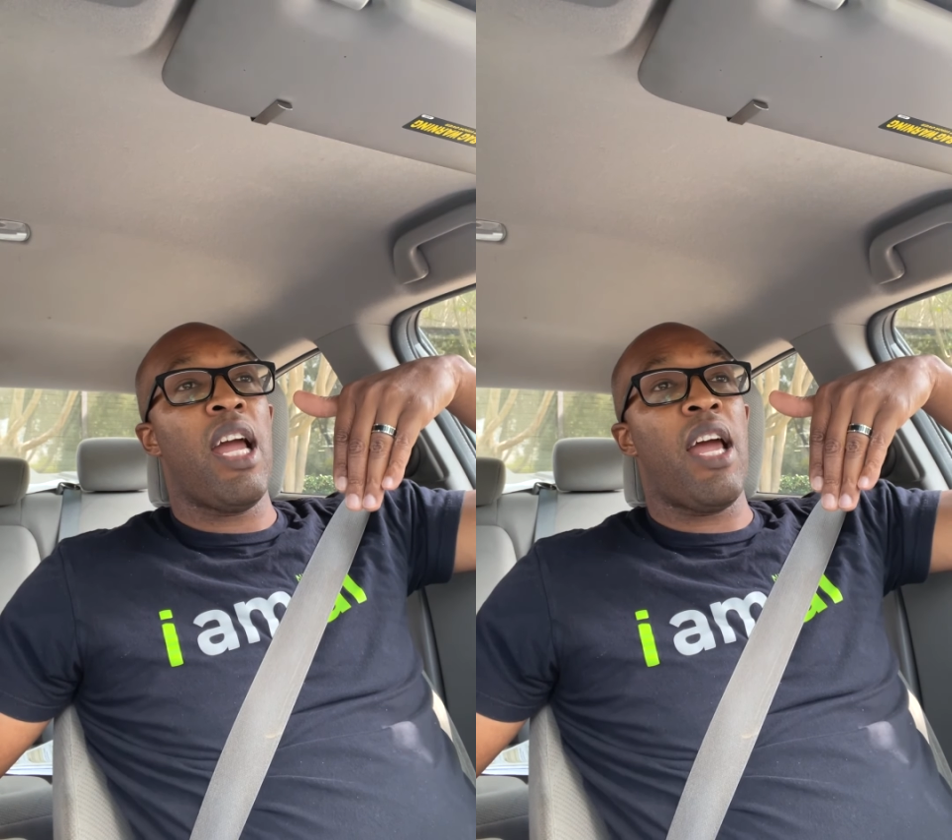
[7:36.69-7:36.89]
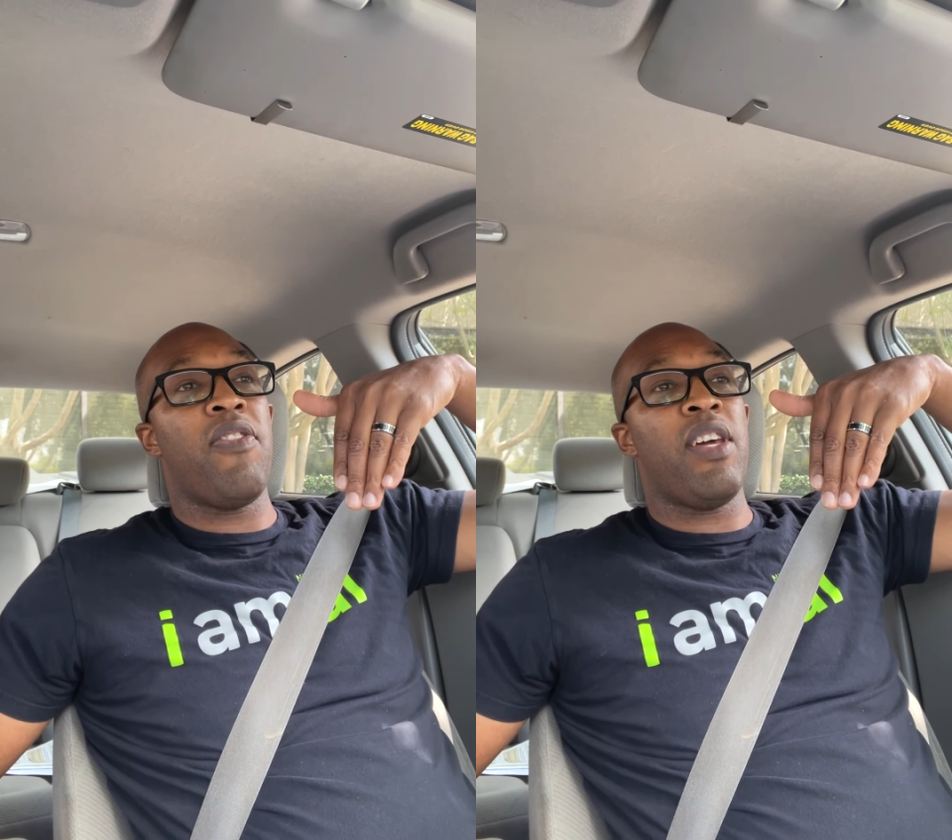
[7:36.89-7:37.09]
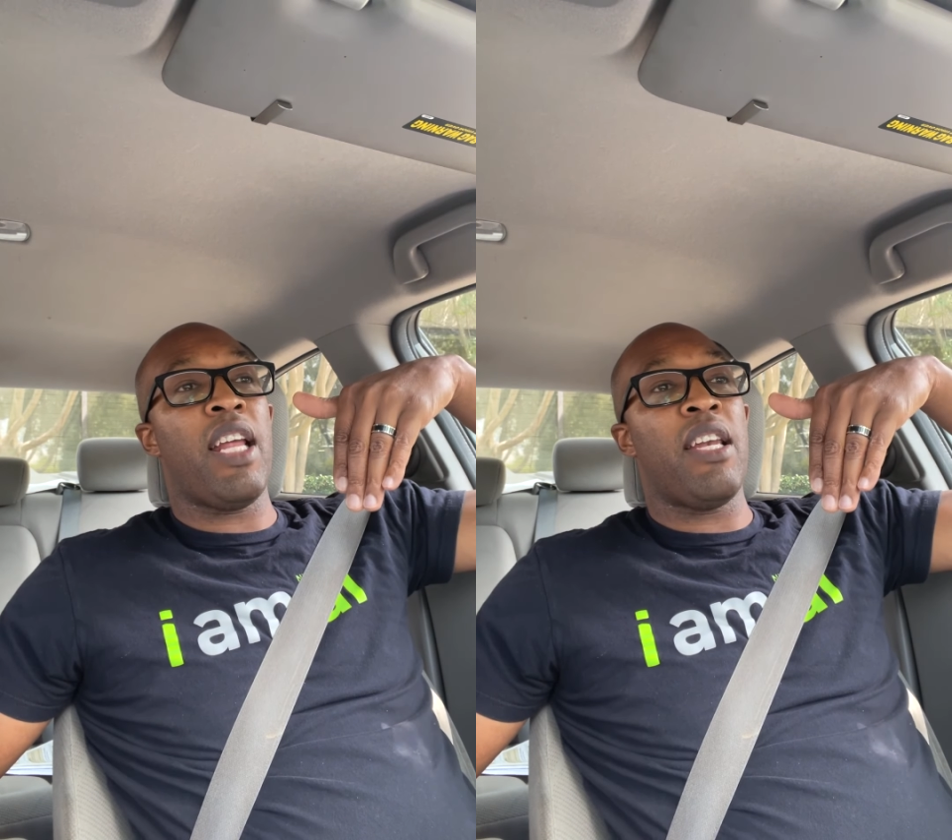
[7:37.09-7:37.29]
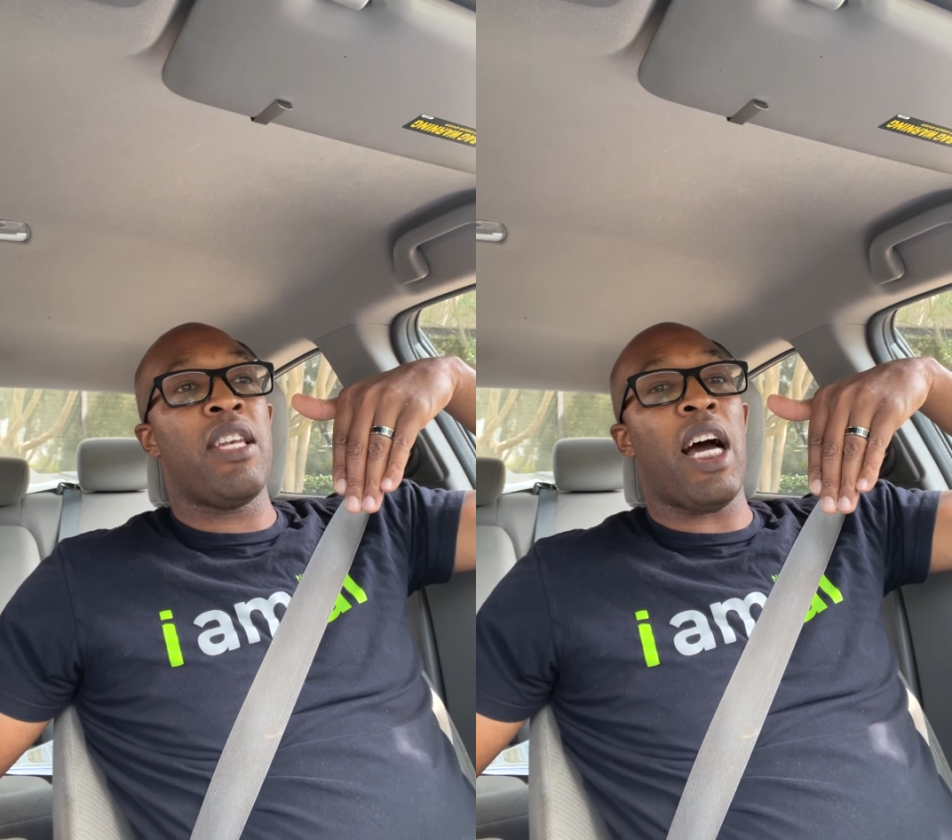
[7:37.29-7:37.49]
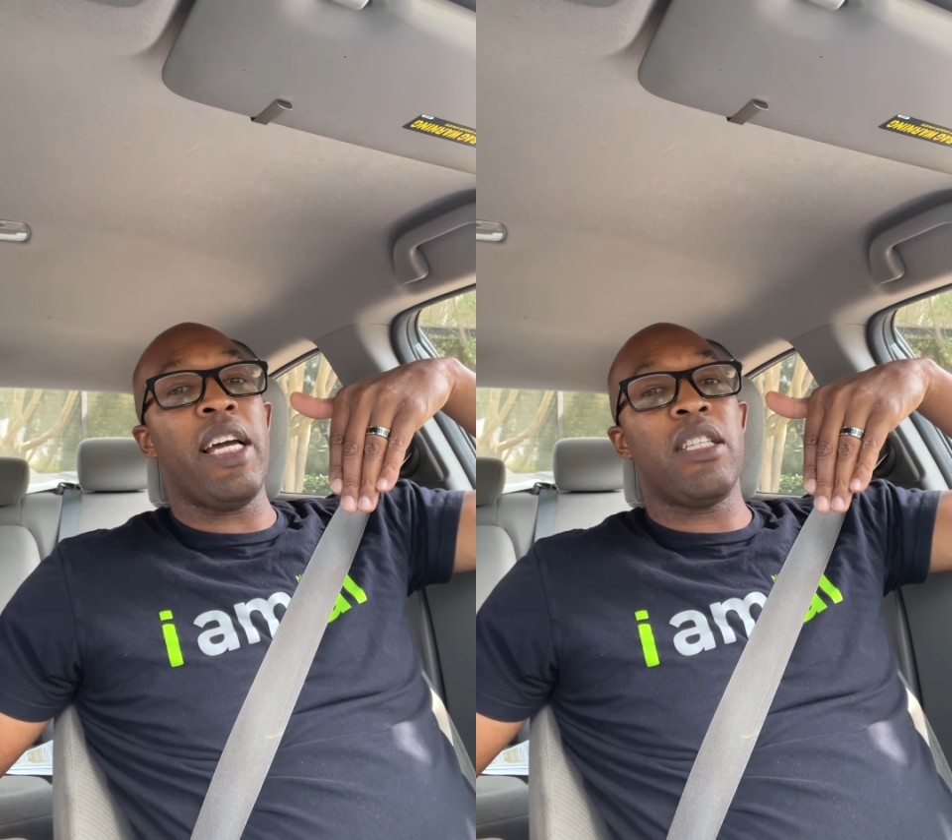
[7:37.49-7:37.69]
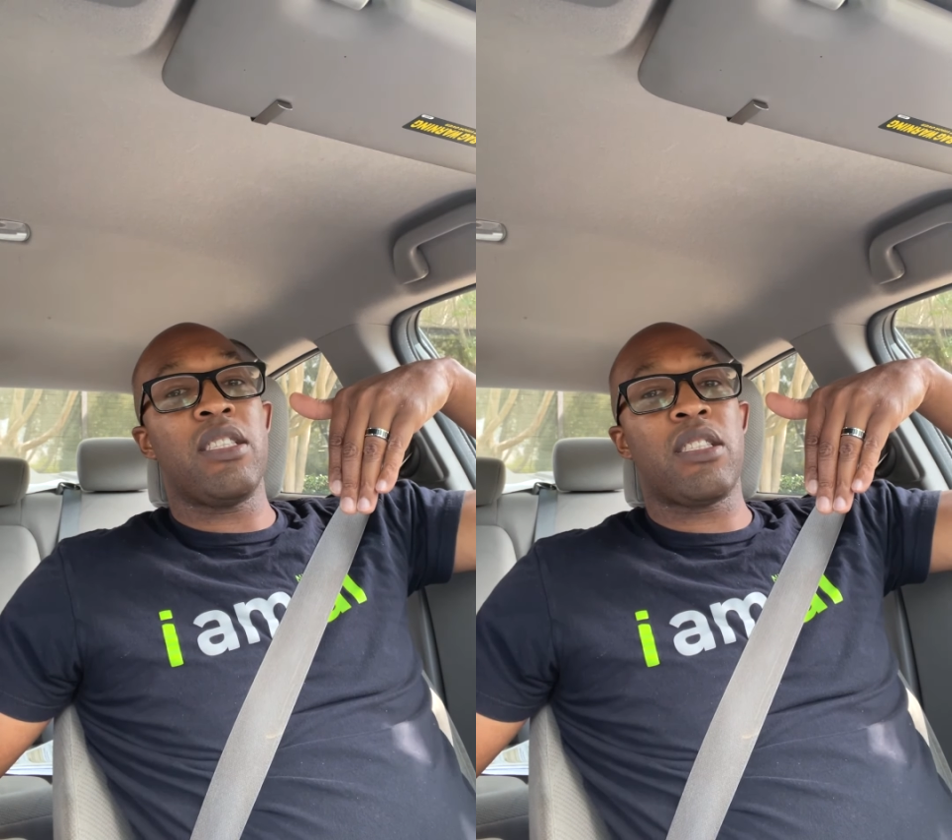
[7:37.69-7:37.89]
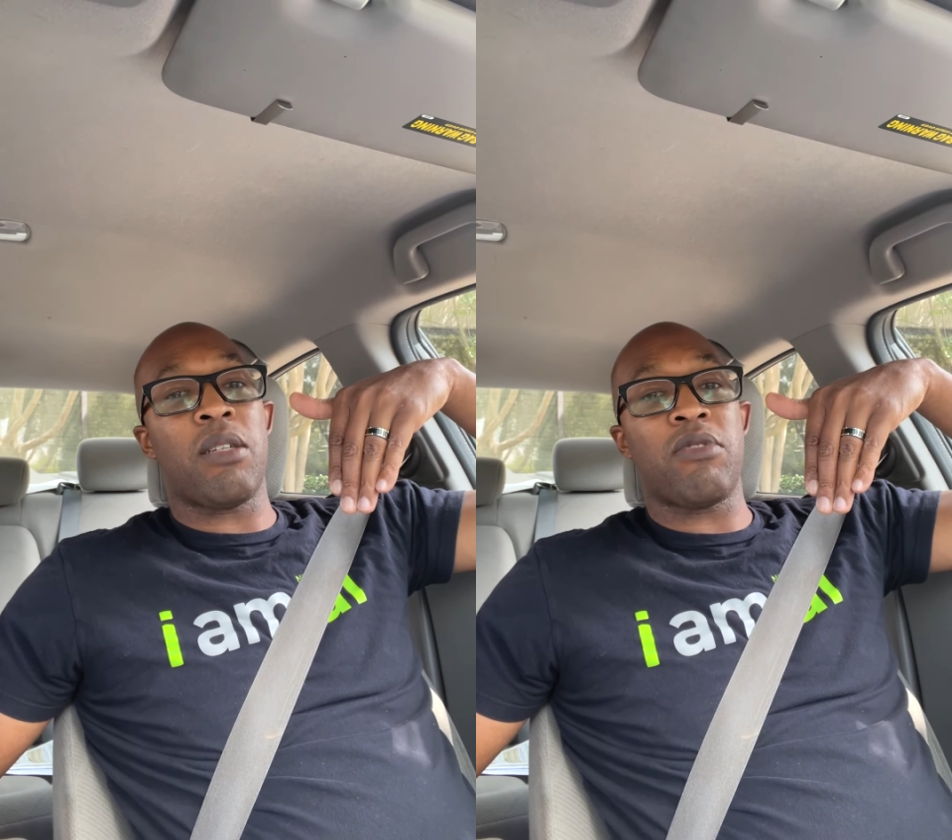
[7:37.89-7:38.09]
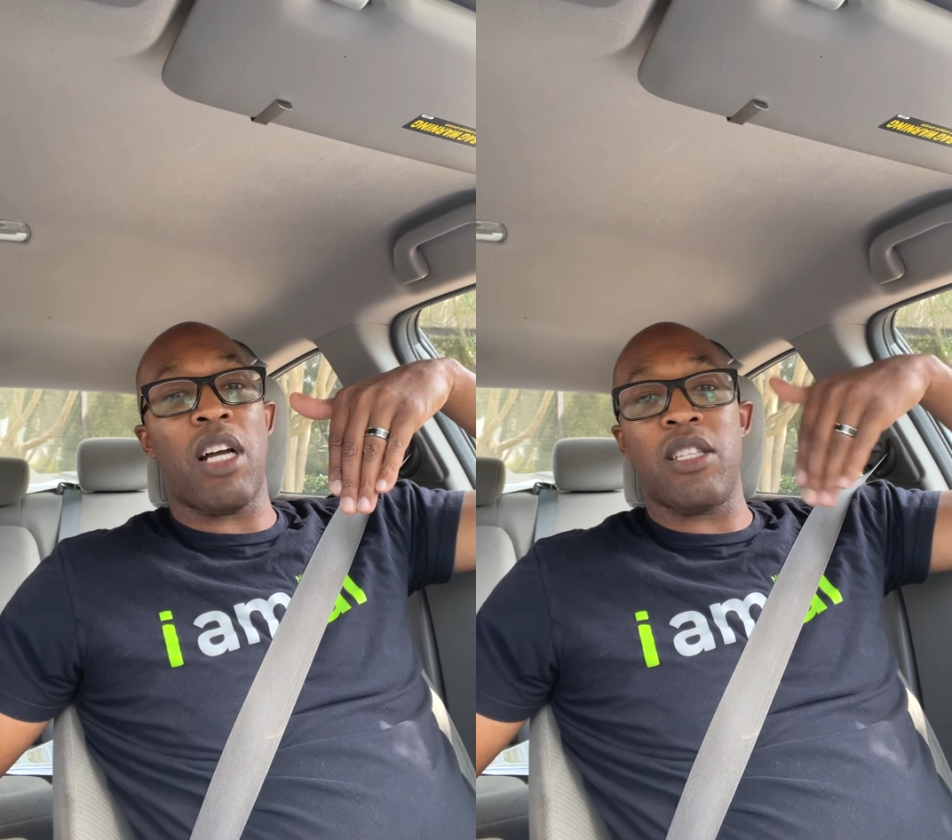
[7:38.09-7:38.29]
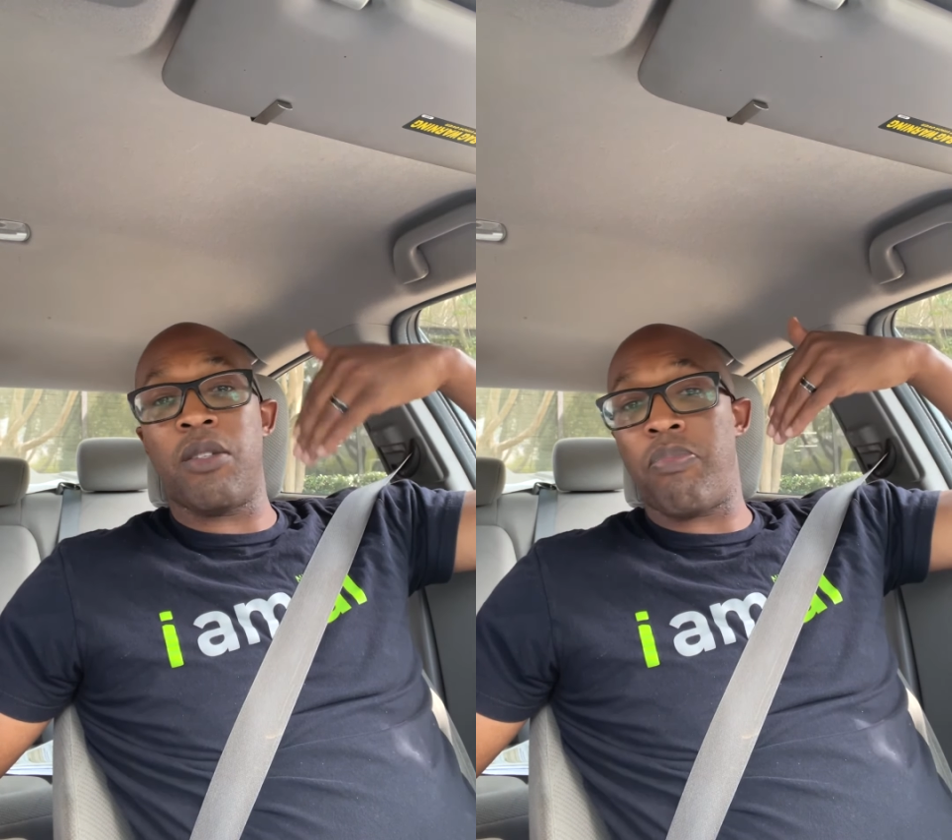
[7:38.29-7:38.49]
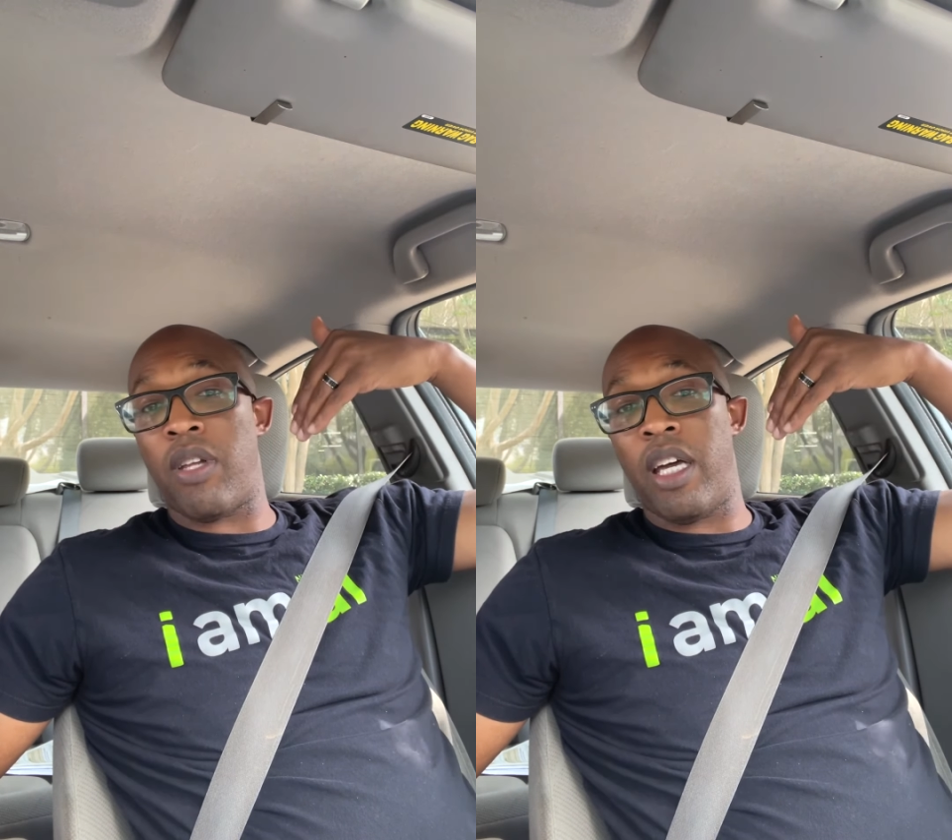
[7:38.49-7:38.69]
and then at night sometimes
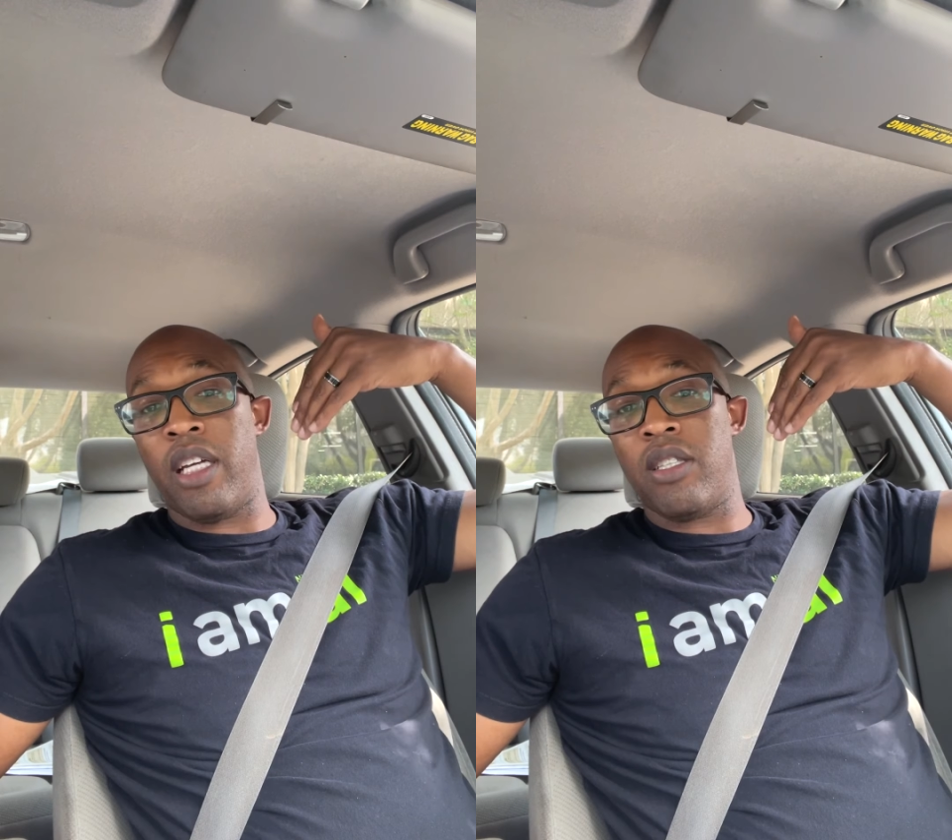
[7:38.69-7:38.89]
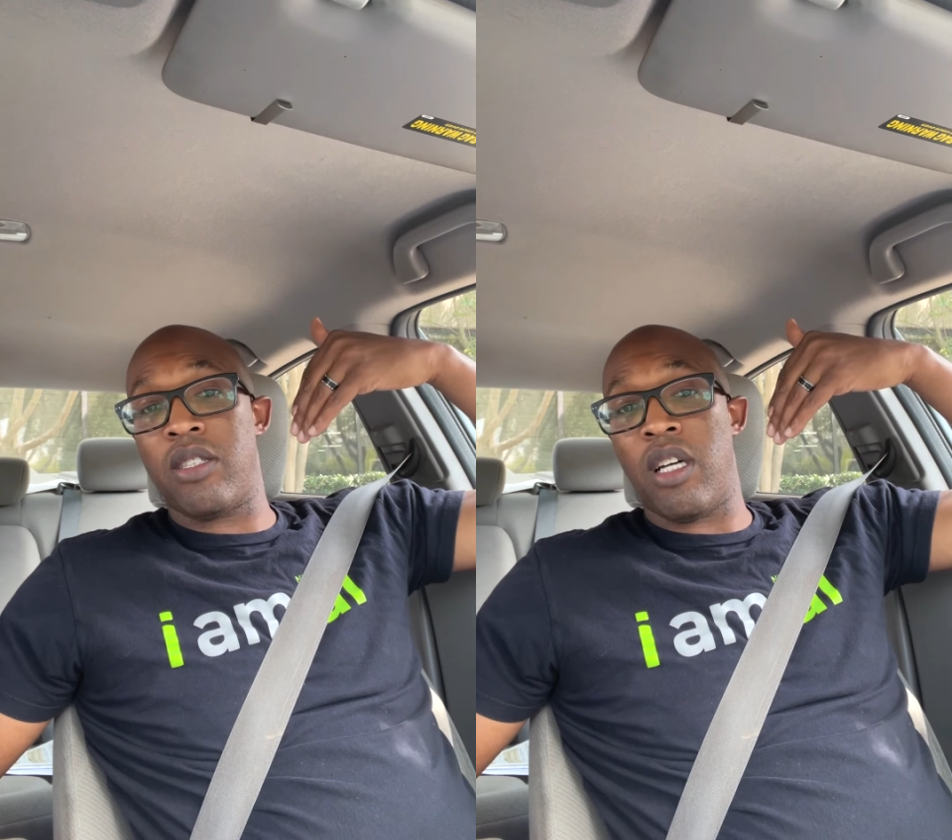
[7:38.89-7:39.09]
the planes